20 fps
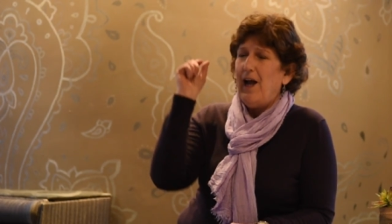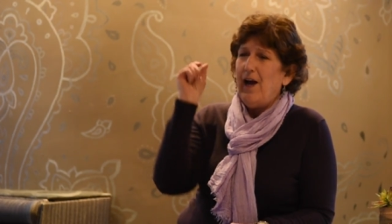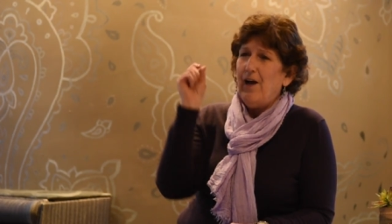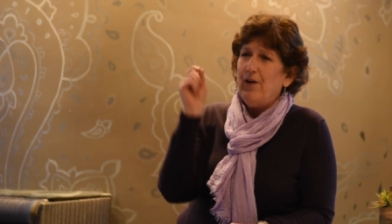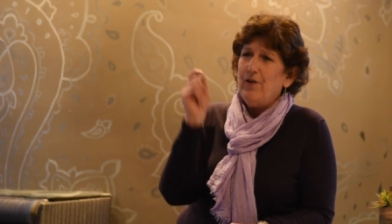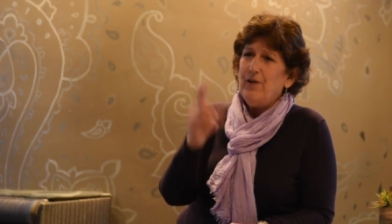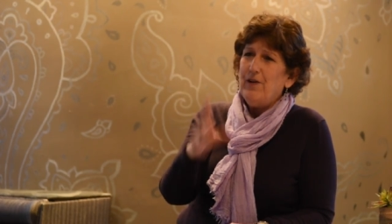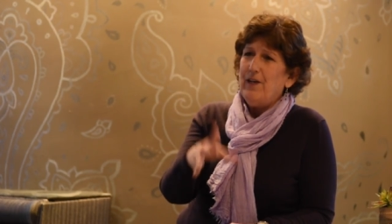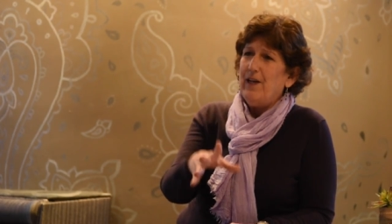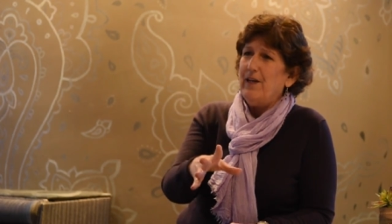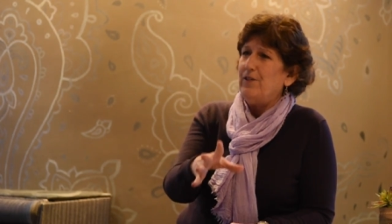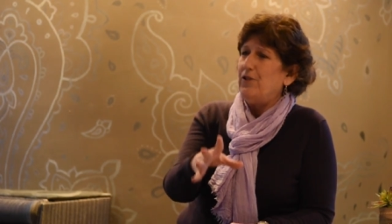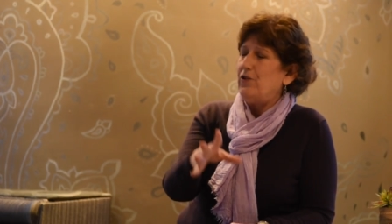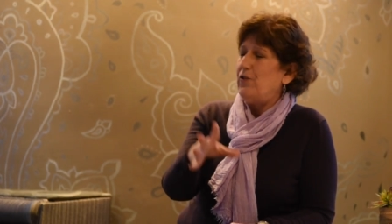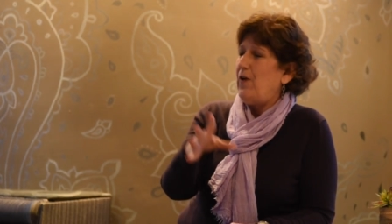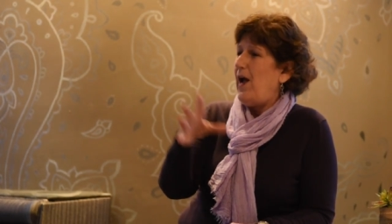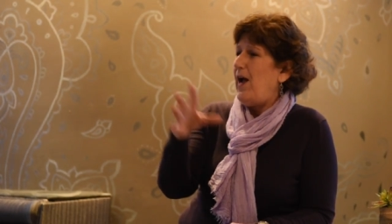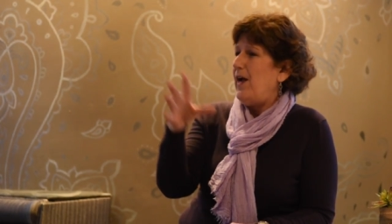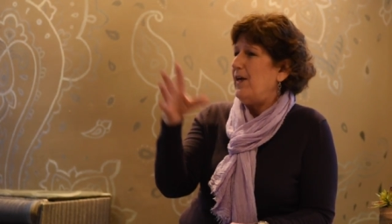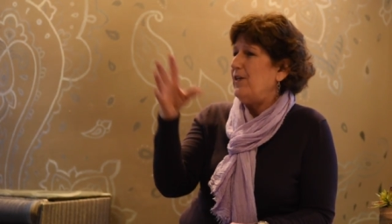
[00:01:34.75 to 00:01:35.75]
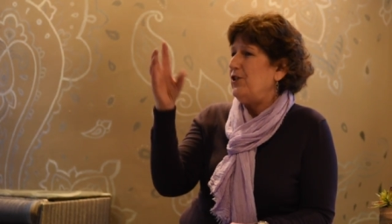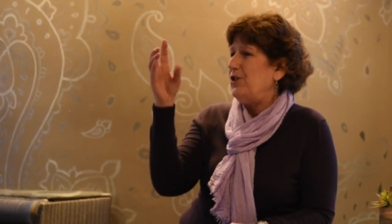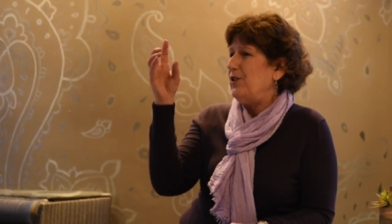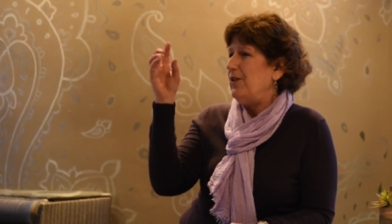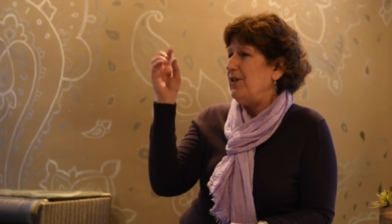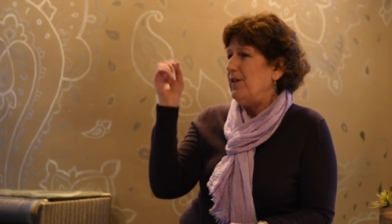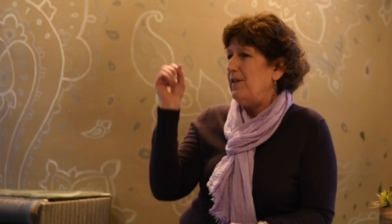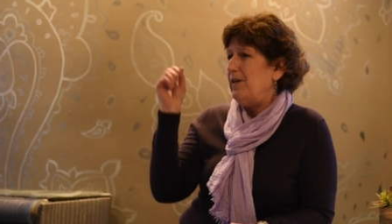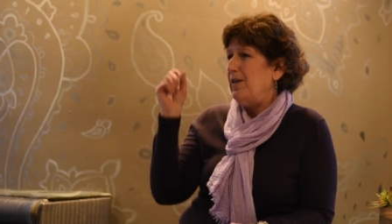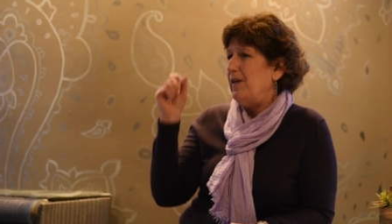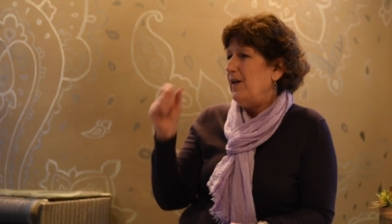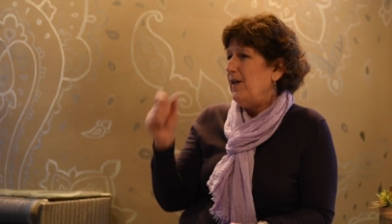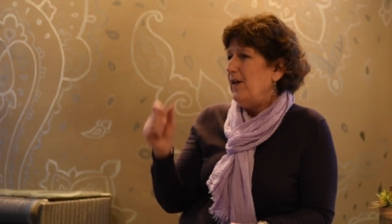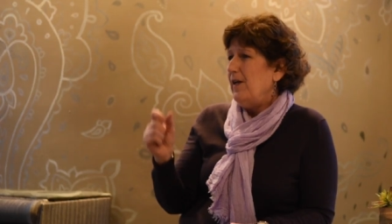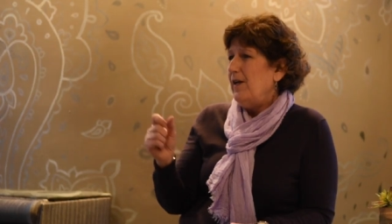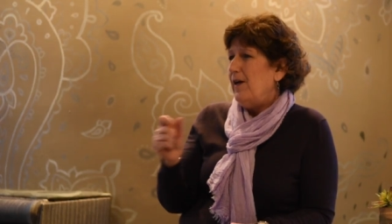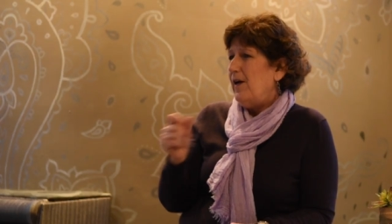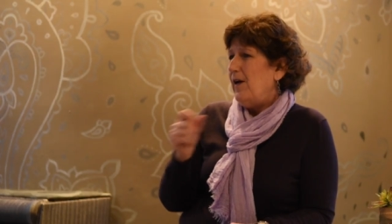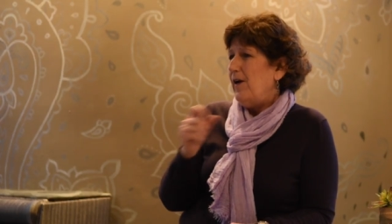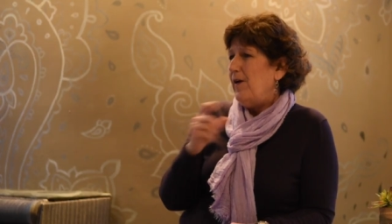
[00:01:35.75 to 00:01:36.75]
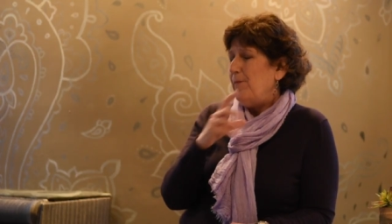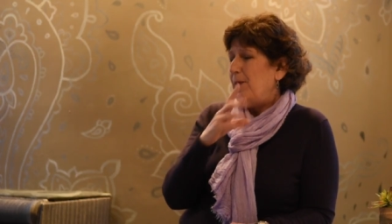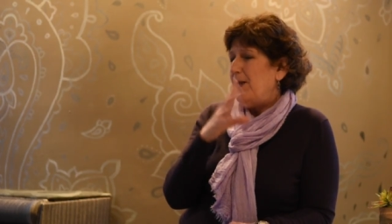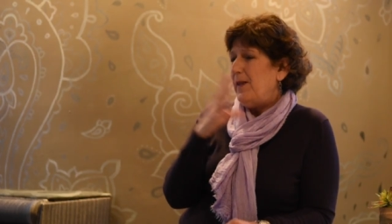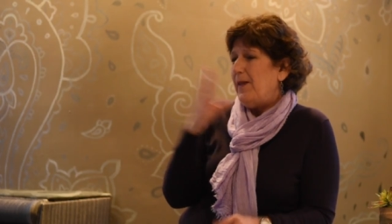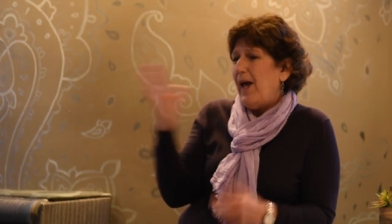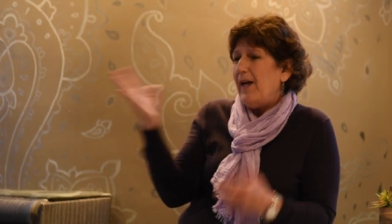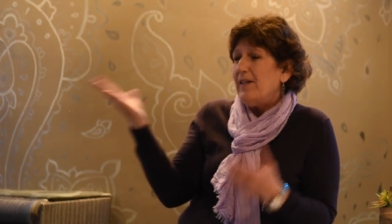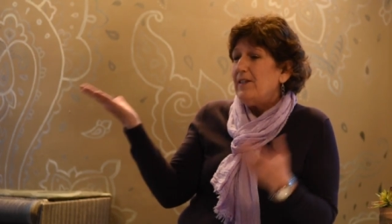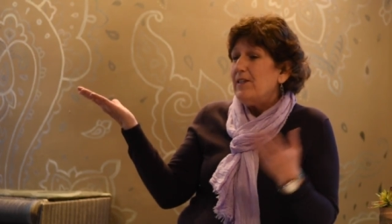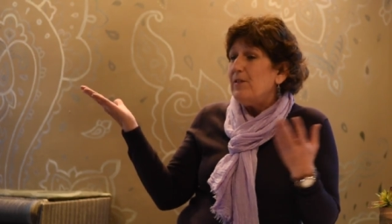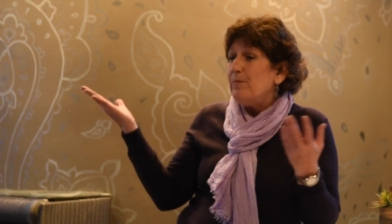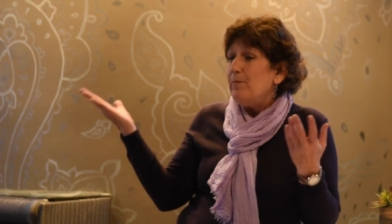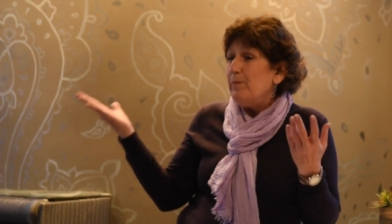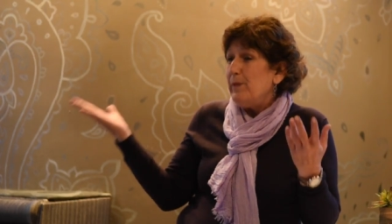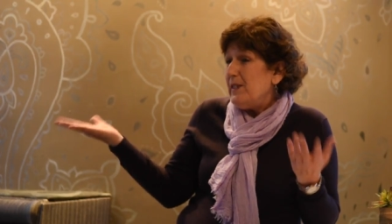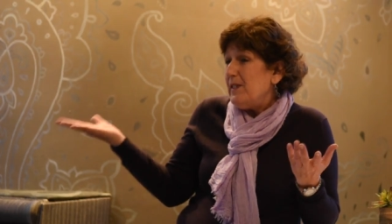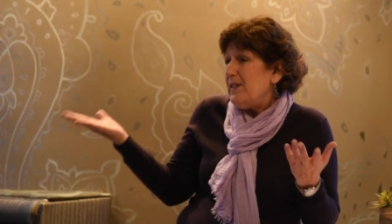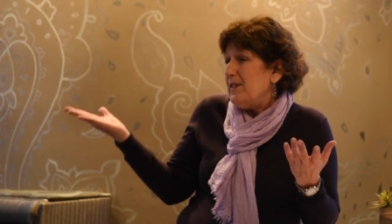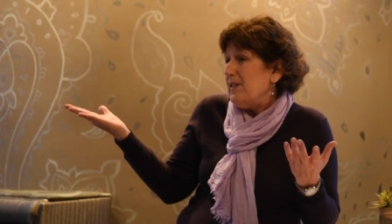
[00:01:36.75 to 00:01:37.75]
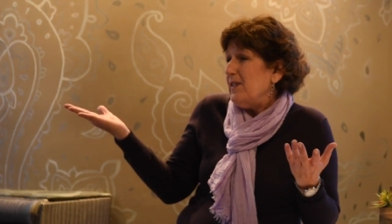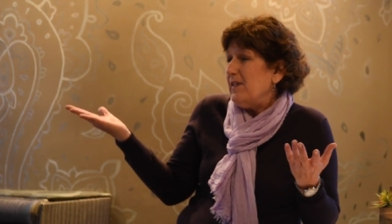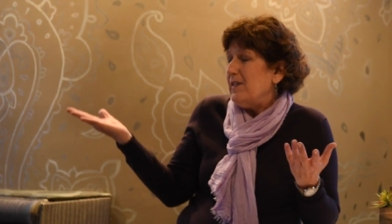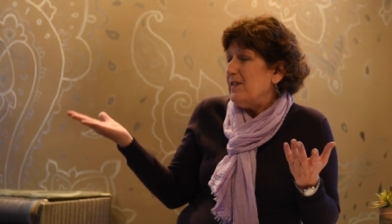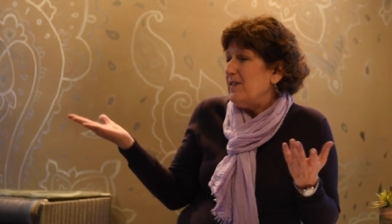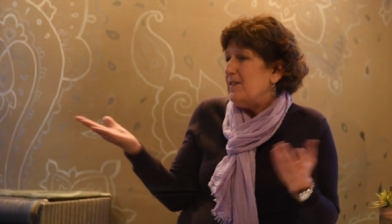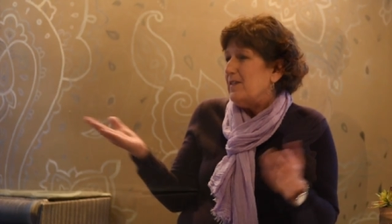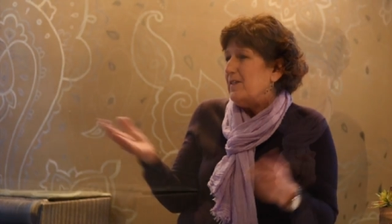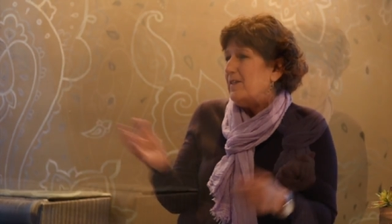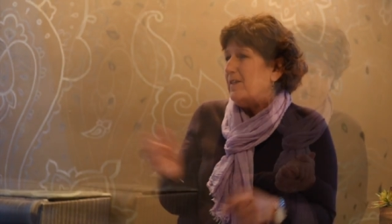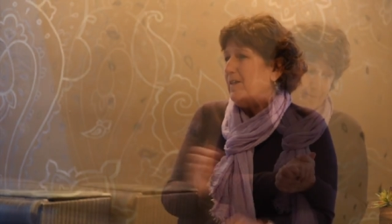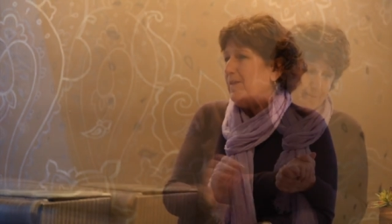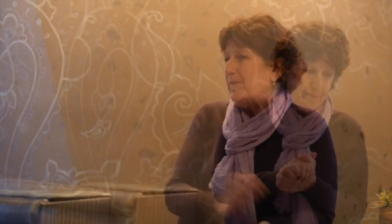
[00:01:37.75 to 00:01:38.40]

how you get traction. I mean, that's a business.